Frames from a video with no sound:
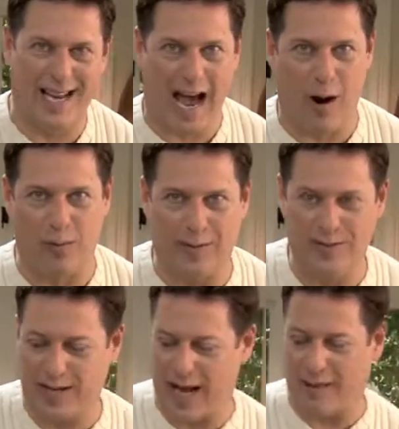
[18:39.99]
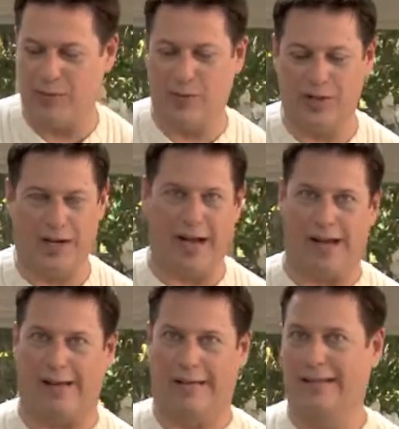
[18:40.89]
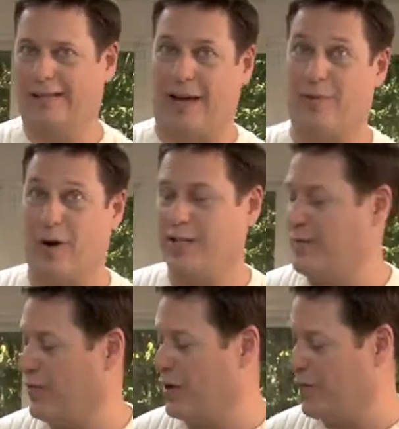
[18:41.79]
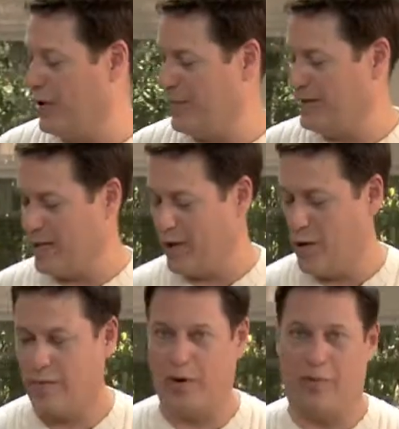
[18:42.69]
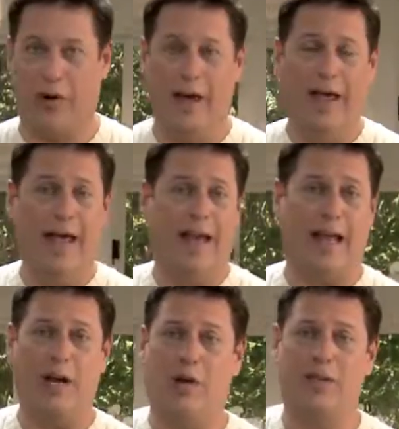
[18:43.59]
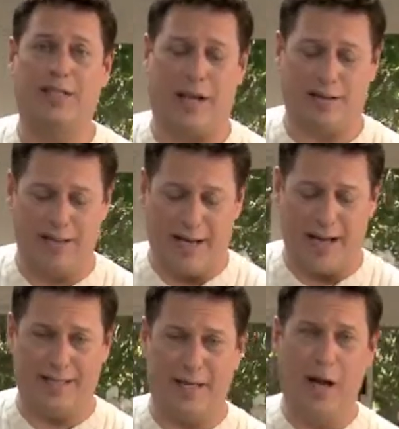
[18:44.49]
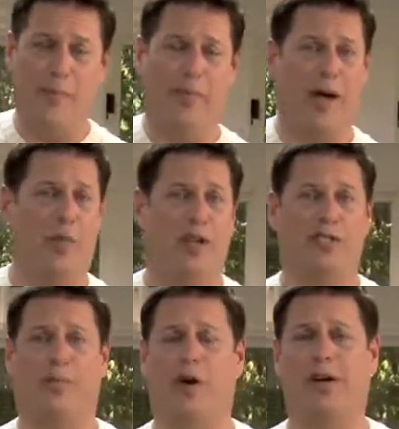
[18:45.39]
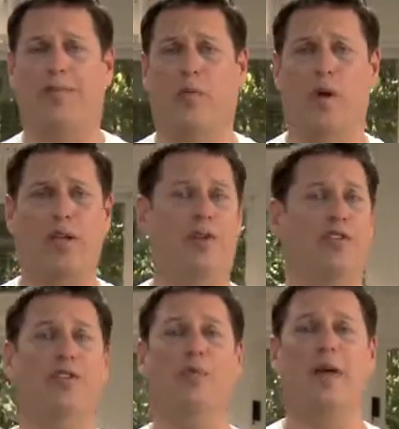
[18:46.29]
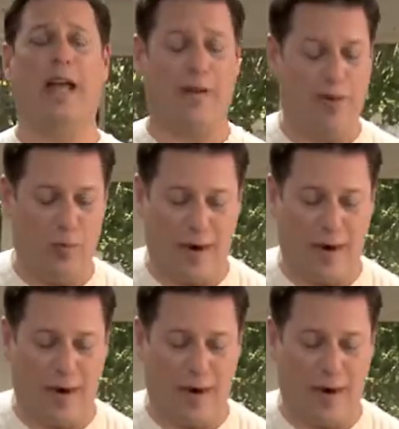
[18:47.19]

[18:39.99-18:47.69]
tower of scallops, which I'm crazy for. You've heard me say it over and over. And I know this sounds nuts, but when it's your party for one, you can do whatever you